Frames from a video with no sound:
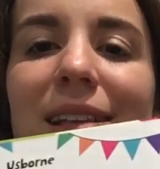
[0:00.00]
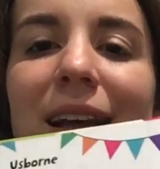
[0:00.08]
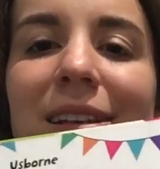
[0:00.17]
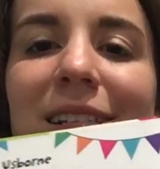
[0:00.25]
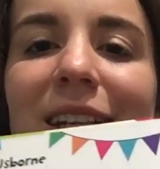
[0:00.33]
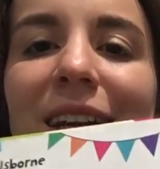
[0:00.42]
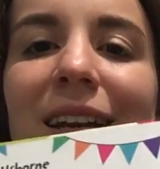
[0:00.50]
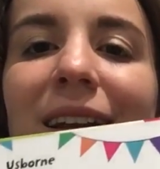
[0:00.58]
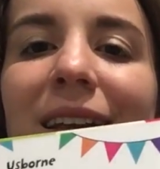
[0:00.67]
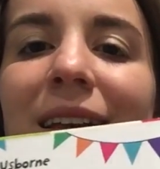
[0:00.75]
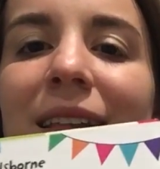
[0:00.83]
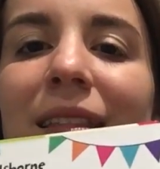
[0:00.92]
is under,
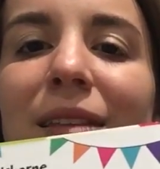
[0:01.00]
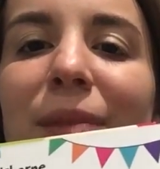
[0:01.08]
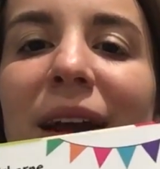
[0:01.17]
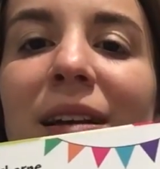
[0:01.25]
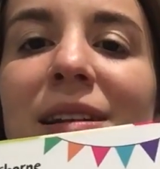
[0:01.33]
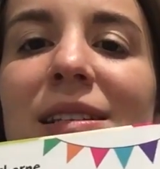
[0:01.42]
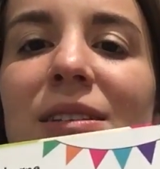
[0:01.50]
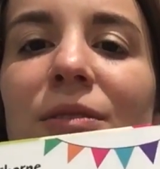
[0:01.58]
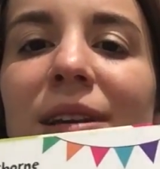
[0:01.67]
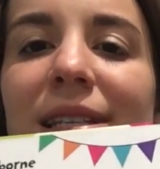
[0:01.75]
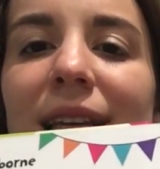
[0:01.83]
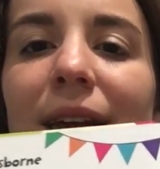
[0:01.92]
the bear is
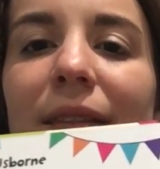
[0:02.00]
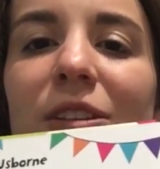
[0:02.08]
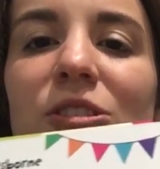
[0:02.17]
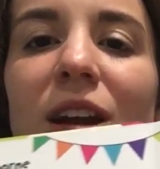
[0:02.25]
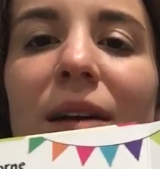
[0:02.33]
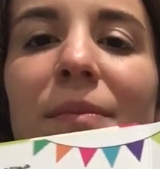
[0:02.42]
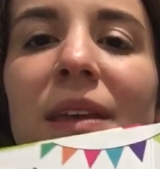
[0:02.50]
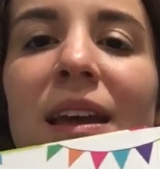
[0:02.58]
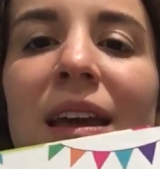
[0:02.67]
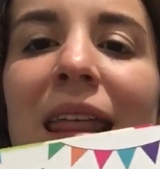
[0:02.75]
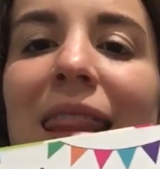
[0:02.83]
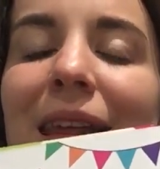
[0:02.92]
noisy on the drum,
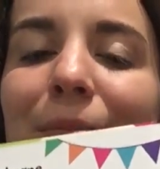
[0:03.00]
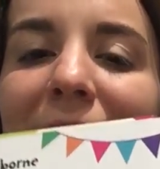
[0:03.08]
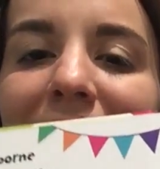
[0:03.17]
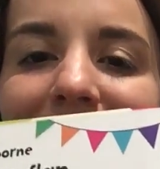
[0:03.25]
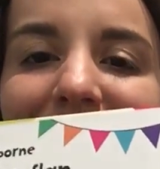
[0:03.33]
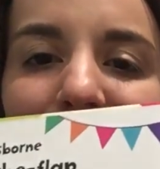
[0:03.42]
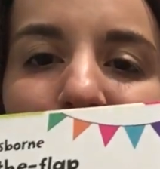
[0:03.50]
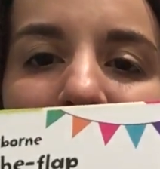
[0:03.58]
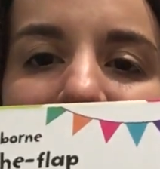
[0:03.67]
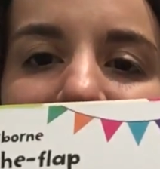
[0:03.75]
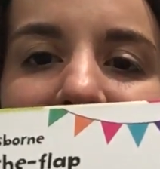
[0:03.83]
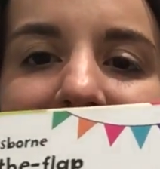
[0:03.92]
the mouse is
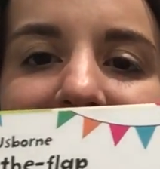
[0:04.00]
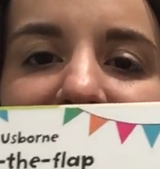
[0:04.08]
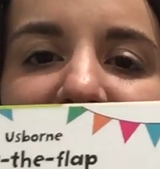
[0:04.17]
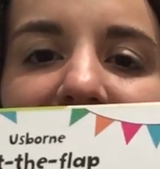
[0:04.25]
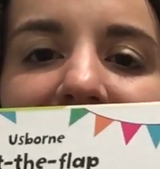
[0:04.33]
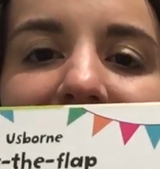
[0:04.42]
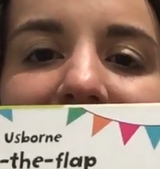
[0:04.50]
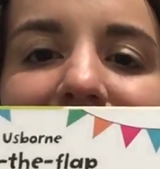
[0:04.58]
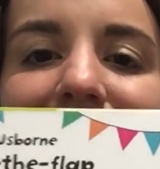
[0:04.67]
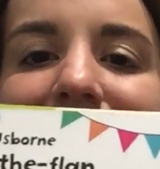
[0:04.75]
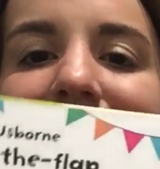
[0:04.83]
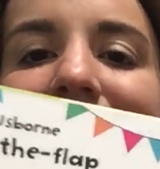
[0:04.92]
quiet on the
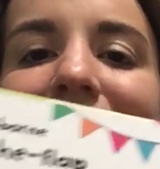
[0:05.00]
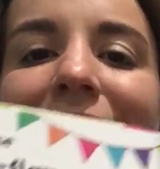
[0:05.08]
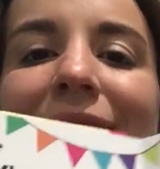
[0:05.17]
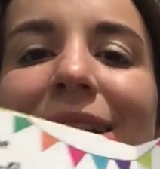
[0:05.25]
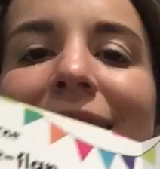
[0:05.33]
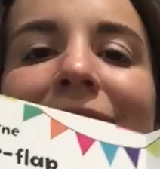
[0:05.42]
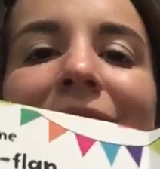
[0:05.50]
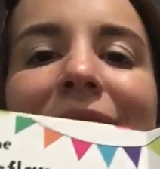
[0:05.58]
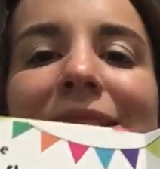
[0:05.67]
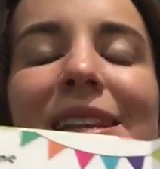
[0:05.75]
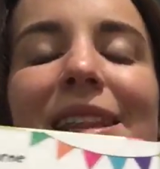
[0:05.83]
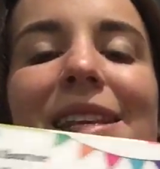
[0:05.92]
triangle.
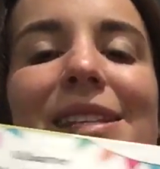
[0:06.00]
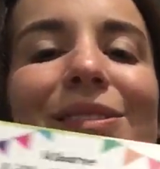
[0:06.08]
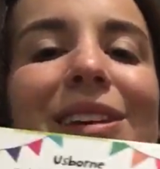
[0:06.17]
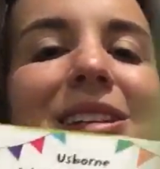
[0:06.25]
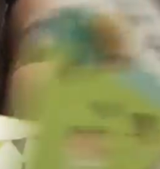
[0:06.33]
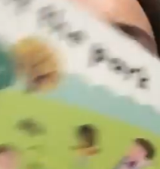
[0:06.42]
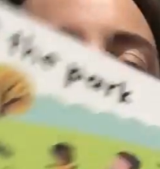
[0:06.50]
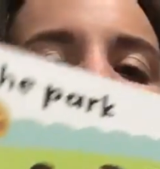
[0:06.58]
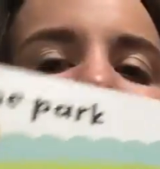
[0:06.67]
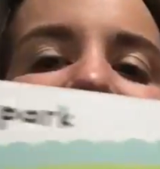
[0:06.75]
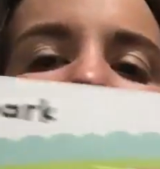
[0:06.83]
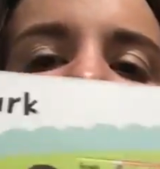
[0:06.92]
So this one is
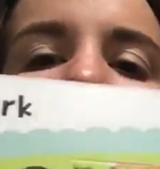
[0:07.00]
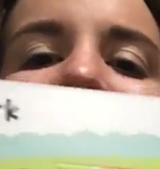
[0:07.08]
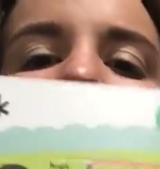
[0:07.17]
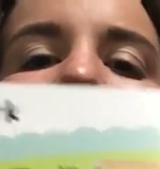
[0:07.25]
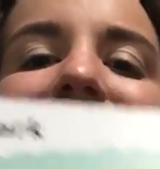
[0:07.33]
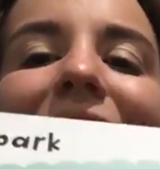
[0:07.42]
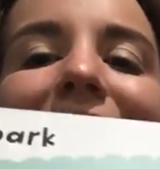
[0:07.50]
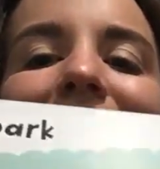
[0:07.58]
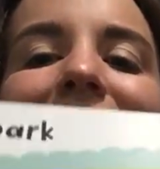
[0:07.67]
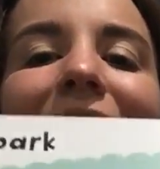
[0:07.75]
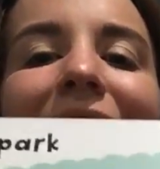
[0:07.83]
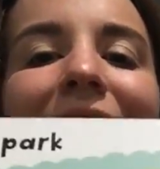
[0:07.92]
really cute.
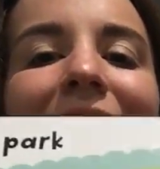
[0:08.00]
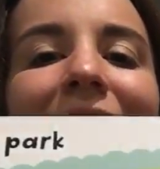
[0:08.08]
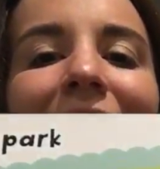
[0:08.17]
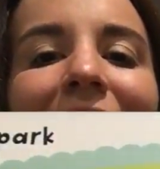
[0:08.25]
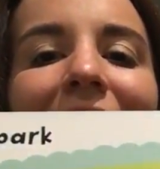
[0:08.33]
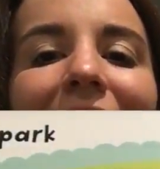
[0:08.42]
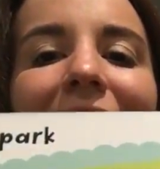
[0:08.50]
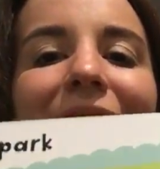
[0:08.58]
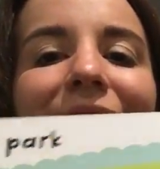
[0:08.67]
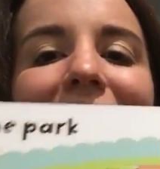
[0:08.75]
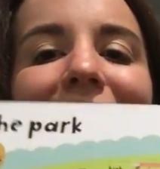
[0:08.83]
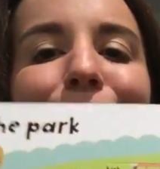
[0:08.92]
I
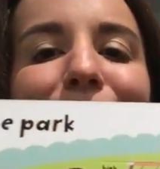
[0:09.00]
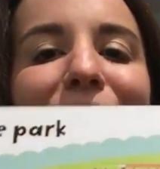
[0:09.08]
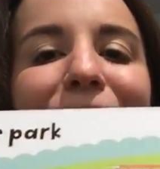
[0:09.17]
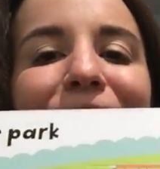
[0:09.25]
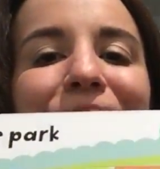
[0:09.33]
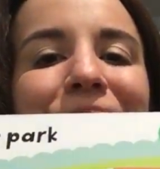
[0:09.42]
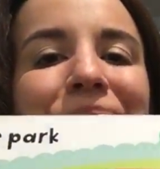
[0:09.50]
love this one.